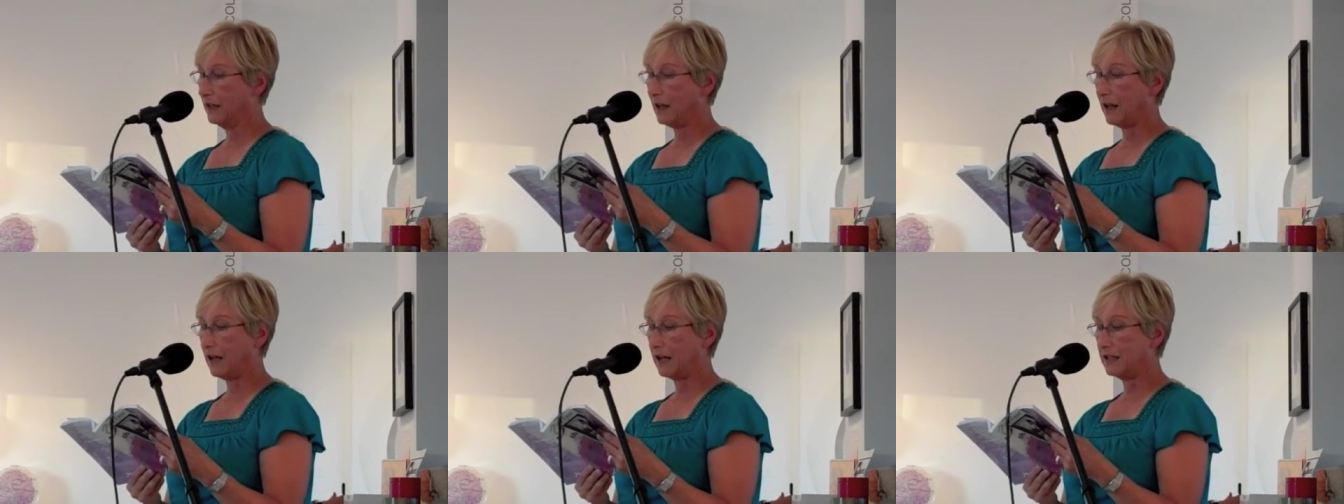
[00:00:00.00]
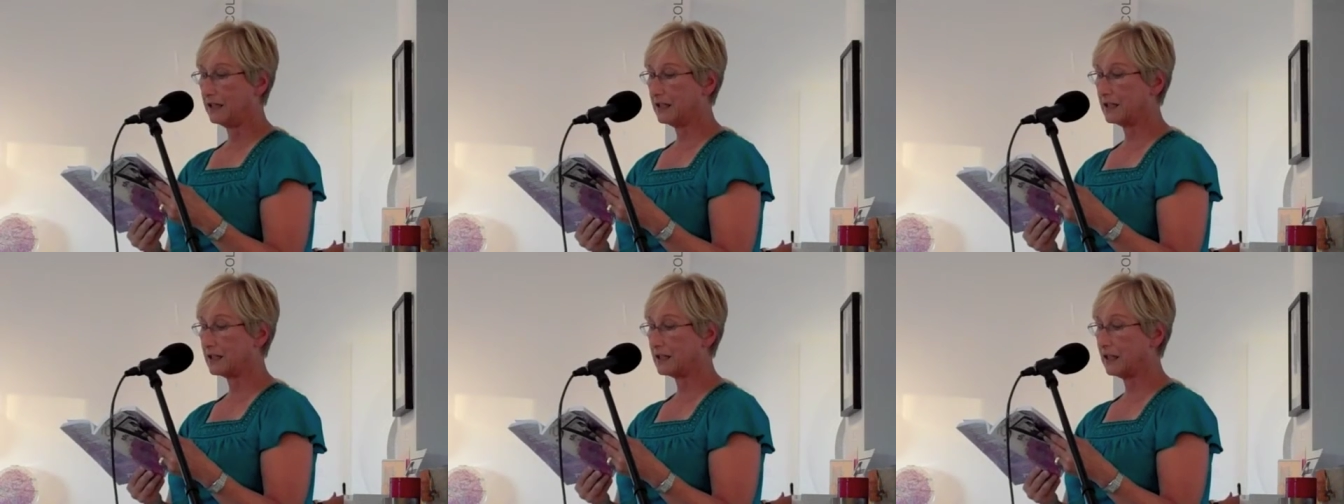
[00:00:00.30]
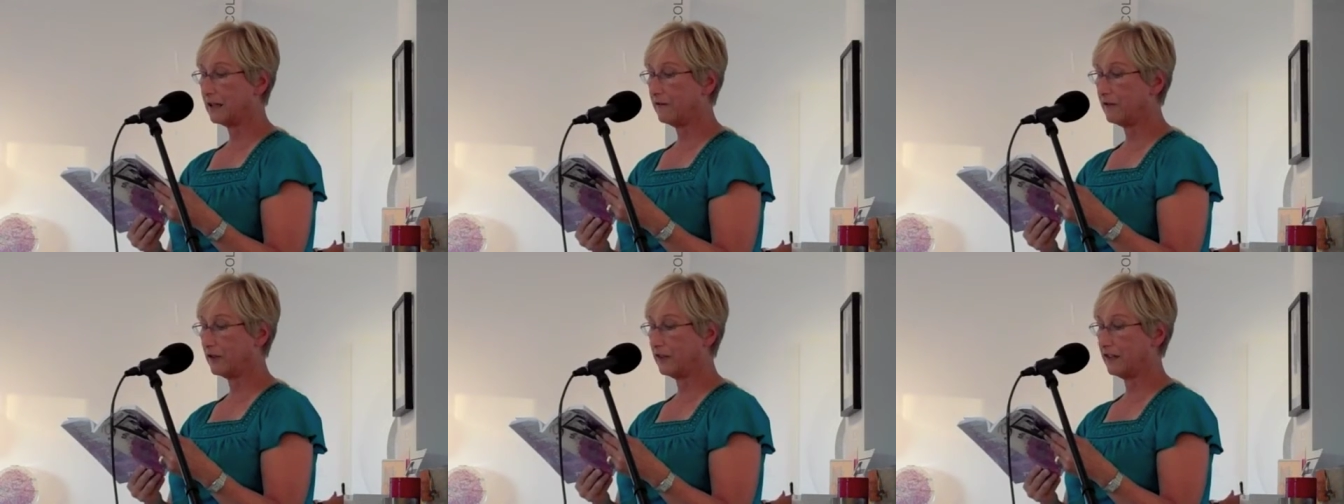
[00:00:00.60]
I
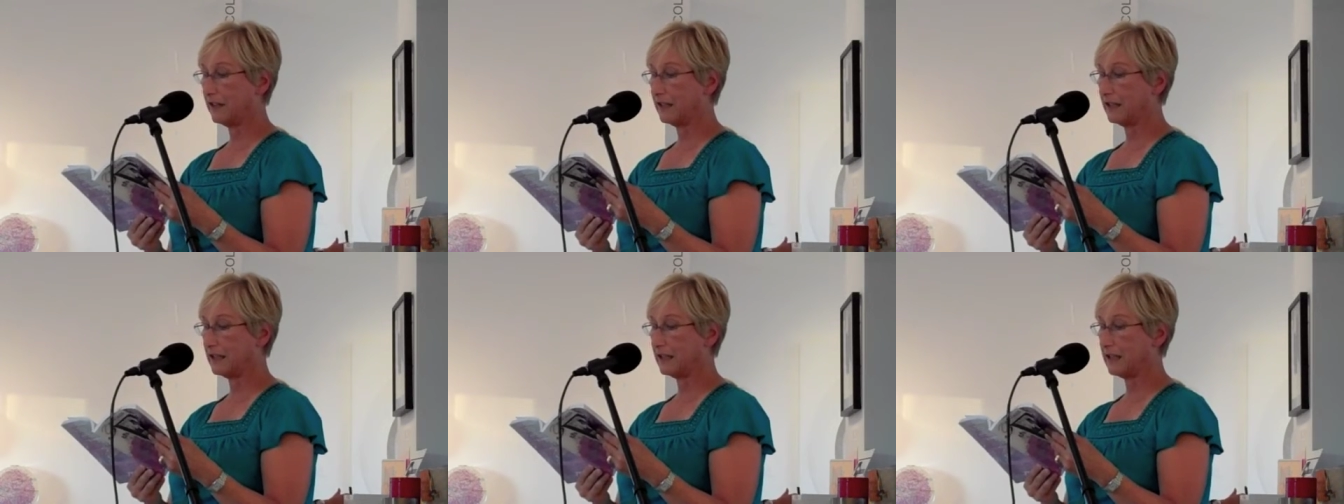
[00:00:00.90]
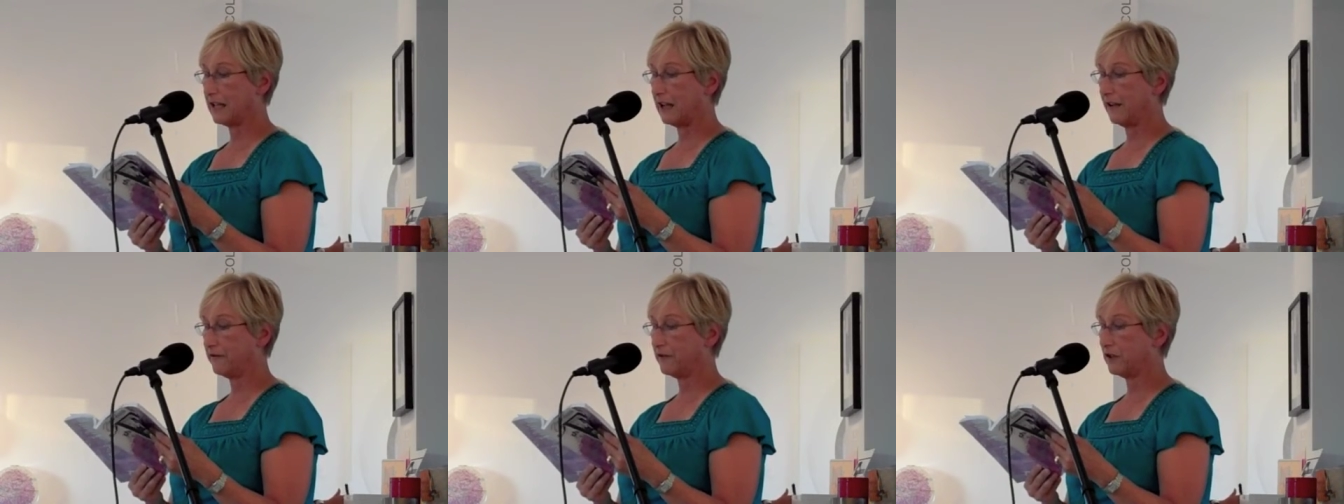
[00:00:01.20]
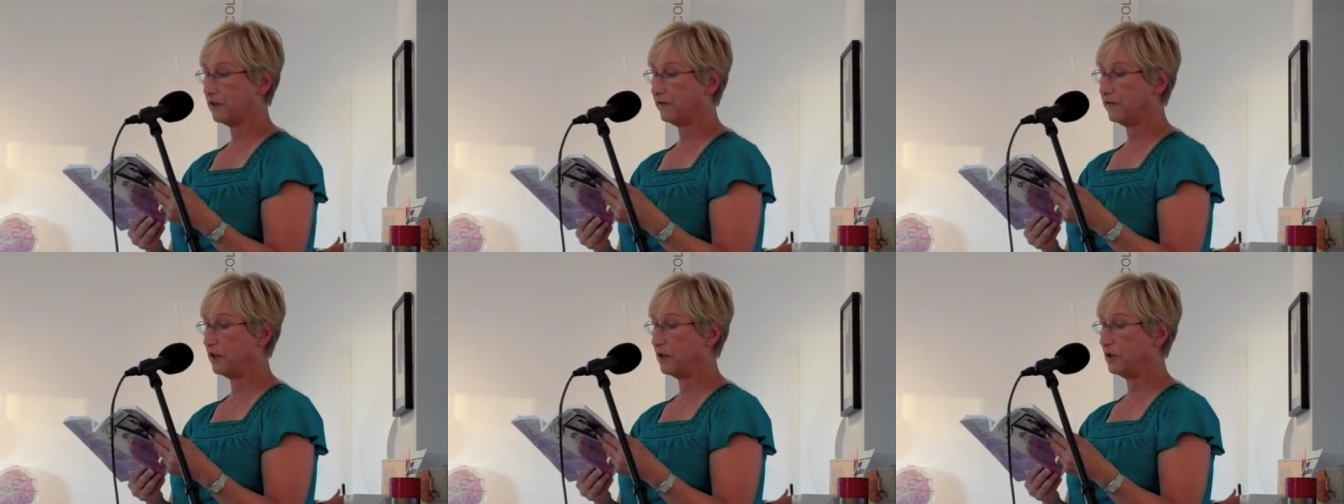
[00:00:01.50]
discovered this after
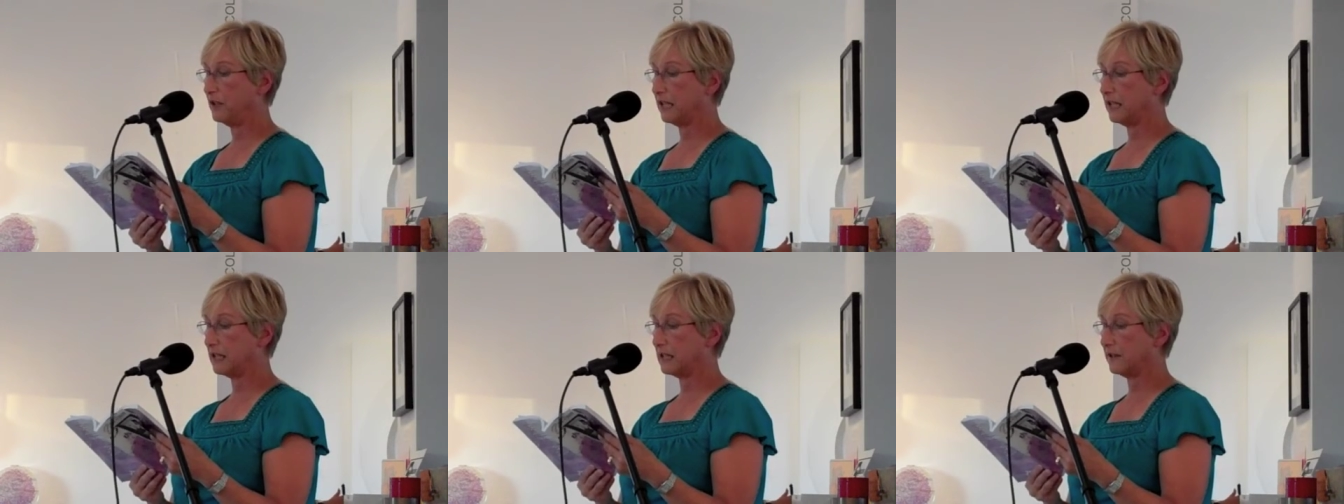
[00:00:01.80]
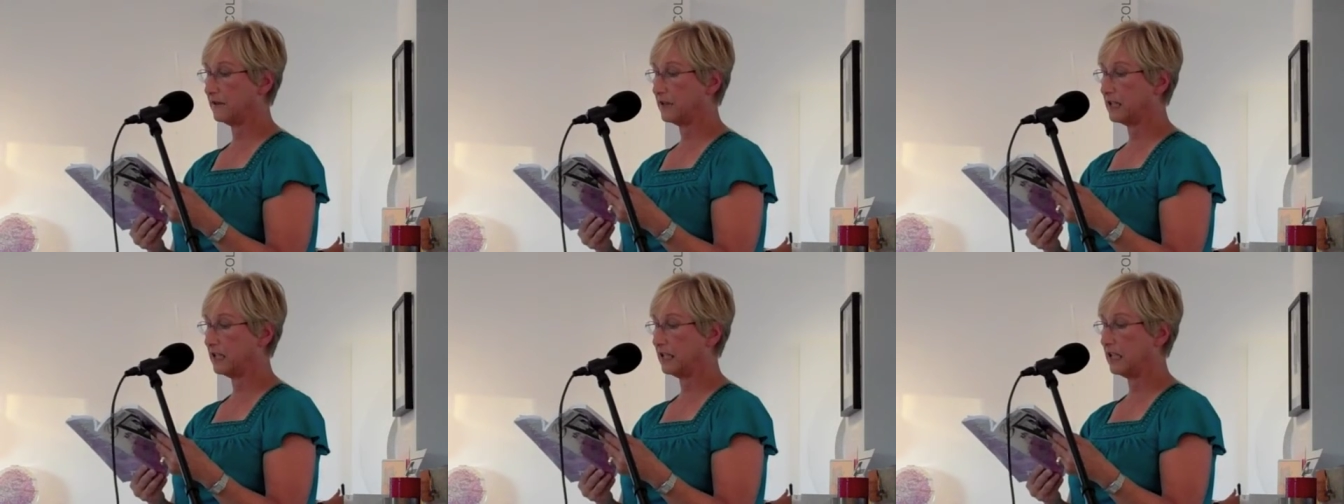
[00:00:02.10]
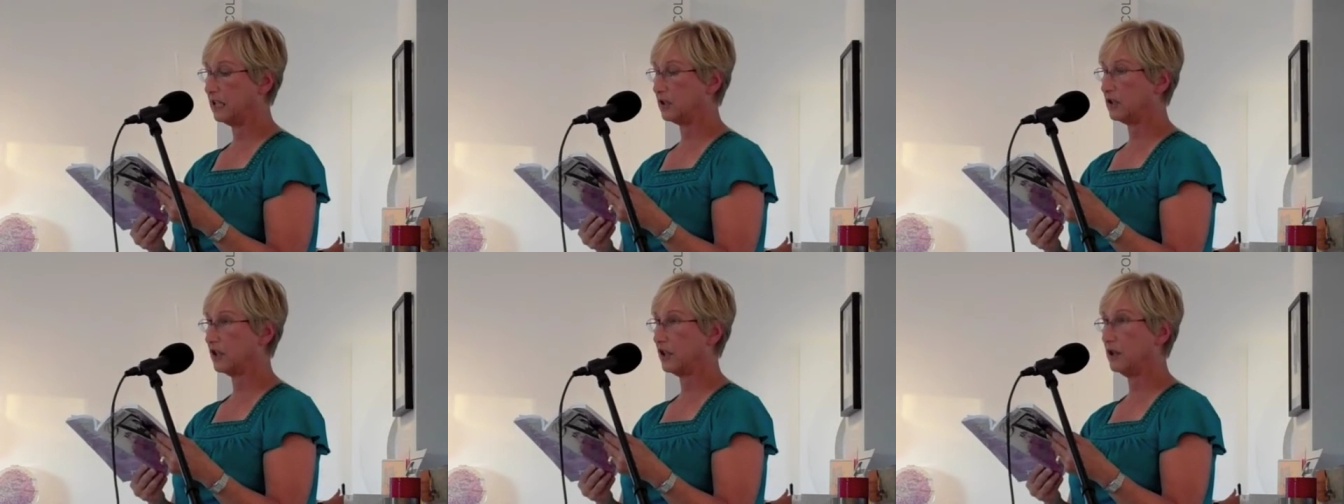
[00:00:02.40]
a few days of
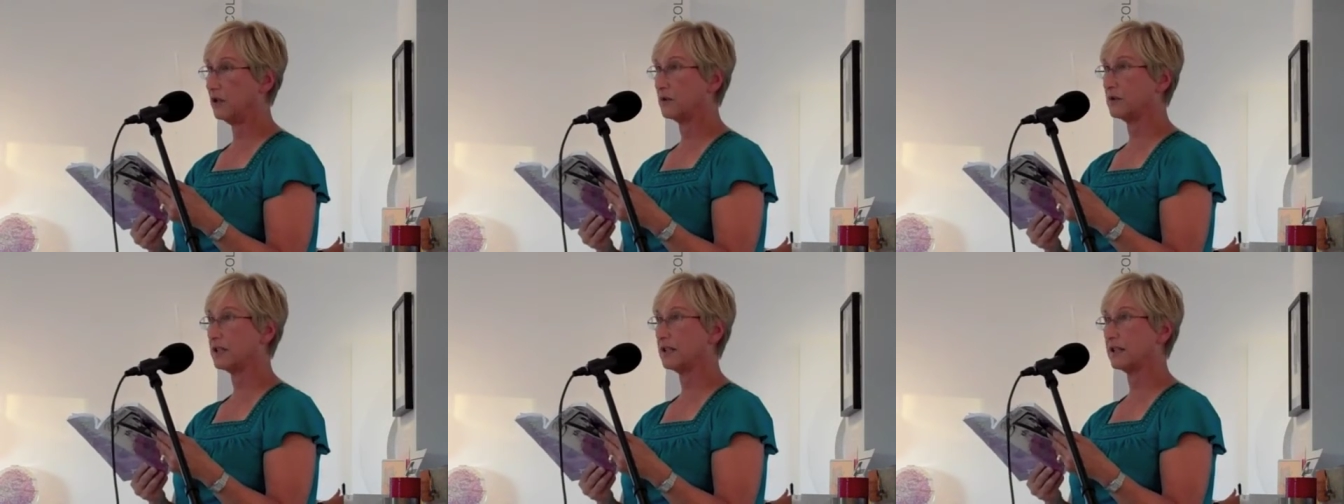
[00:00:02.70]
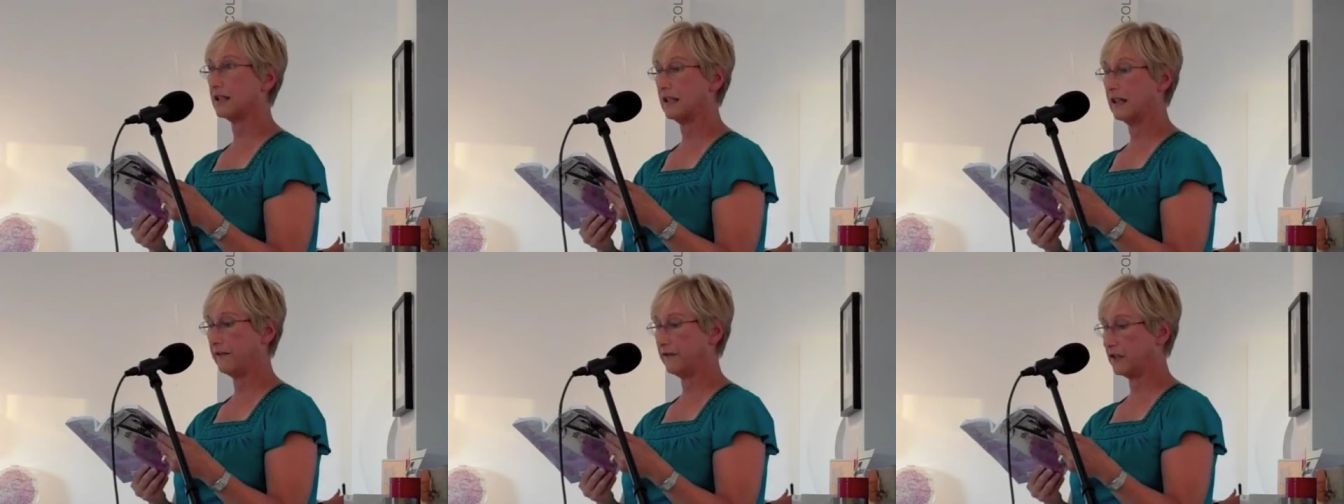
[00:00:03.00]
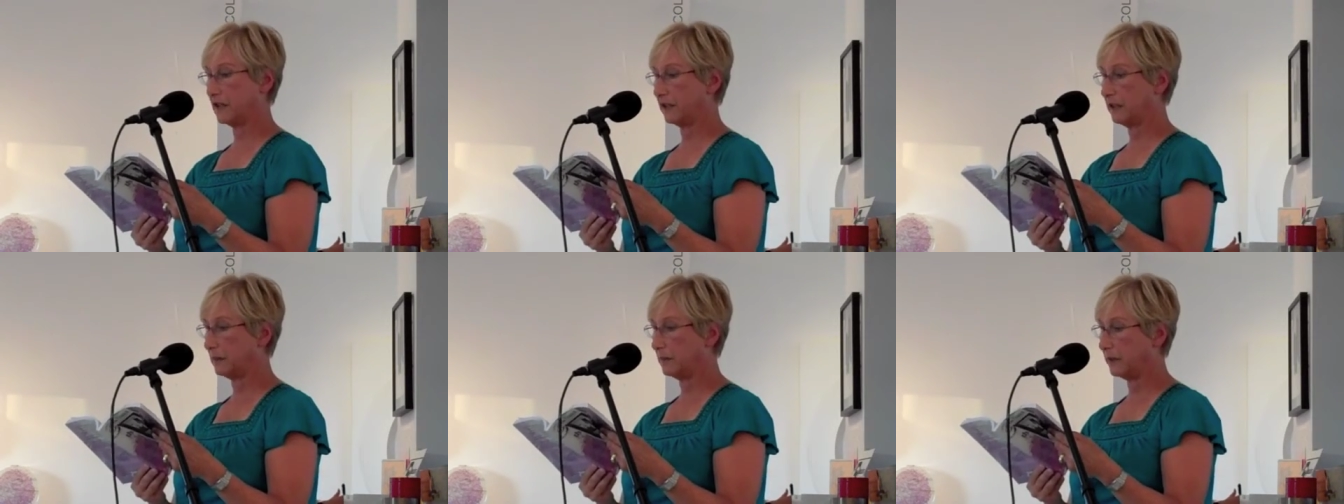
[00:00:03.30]
seeing toast
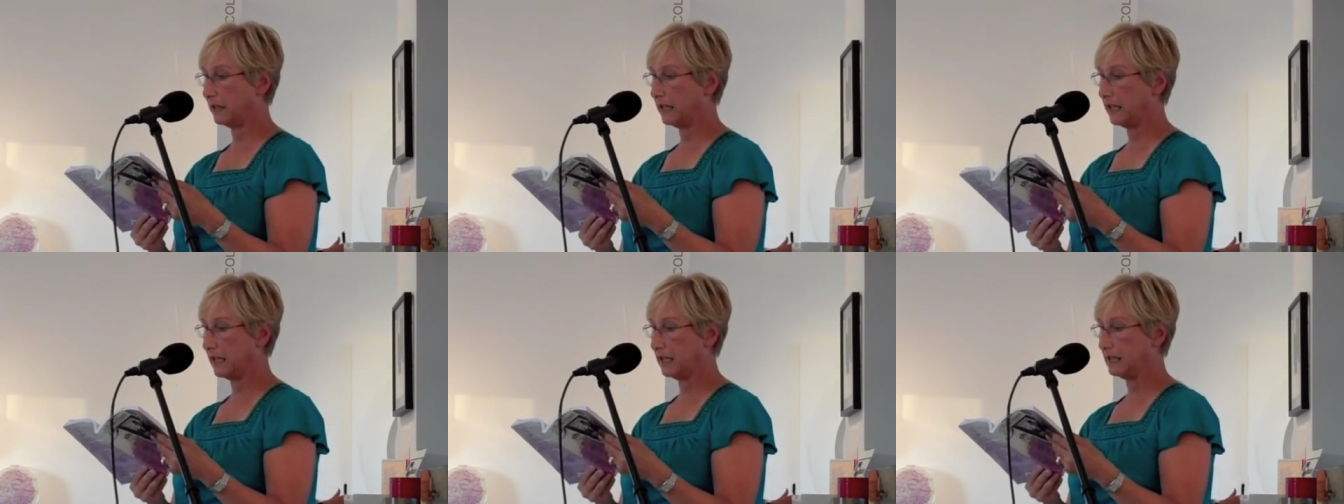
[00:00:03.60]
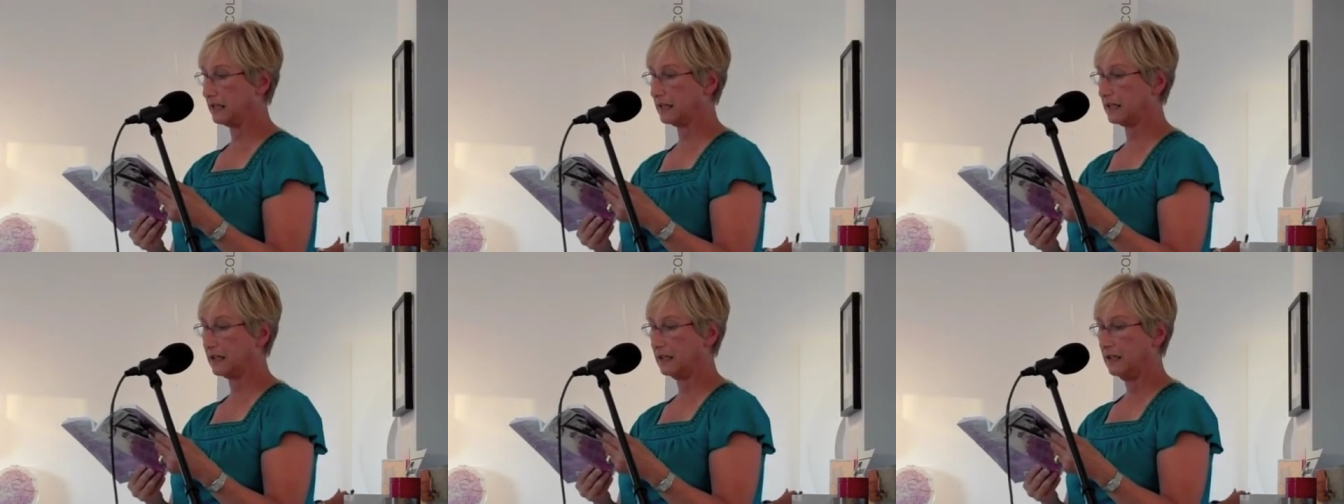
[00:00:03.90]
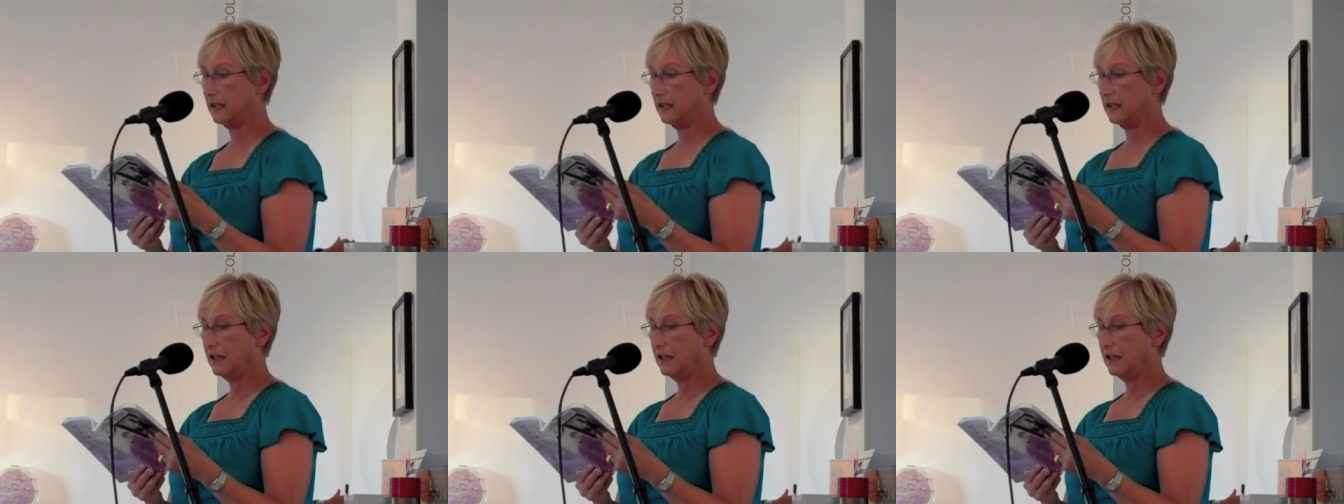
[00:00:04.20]
left on the plates.